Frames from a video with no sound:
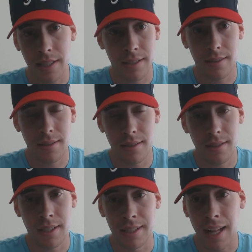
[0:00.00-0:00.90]
He's
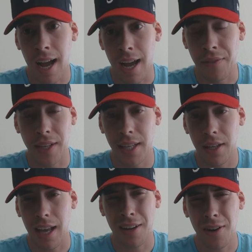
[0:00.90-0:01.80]
not. I
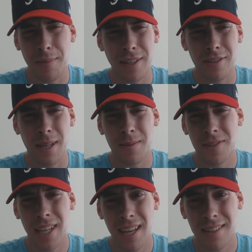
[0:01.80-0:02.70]
don't know how many
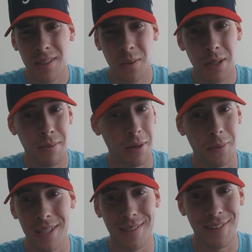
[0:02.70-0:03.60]
interceptions he had in his career, but it
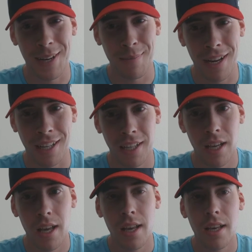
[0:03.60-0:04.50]
wasn't very many.
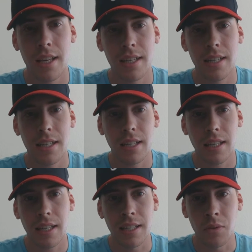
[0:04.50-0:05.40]

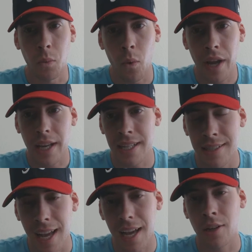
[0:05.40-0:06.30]
He's
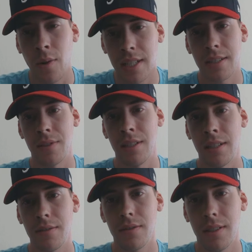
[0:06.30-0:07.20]
not aggressive
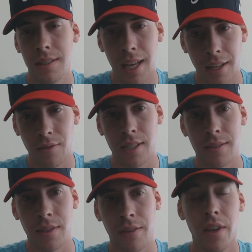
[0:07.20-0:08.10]
enough. Not
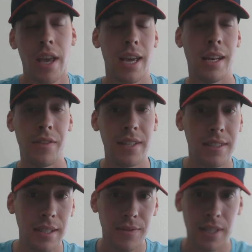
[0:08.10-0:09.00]
aggressive enough. And in this
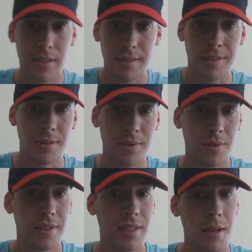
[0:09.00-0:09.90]
defense that Jim
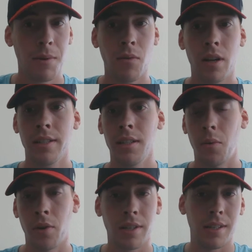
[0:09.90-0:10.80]
Schwartz is going to be running,
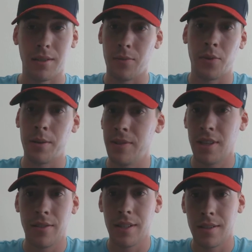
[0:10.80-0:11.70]
we're gonna be
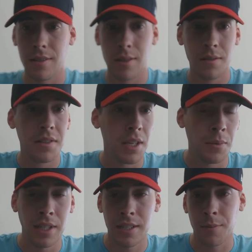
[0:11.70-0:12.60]
generating turnovers,
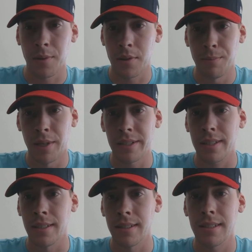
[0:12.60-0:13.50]
and we need someone with good ball
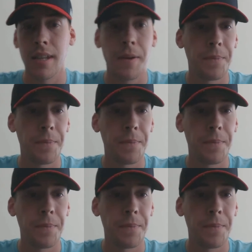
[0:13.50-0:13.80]
skills.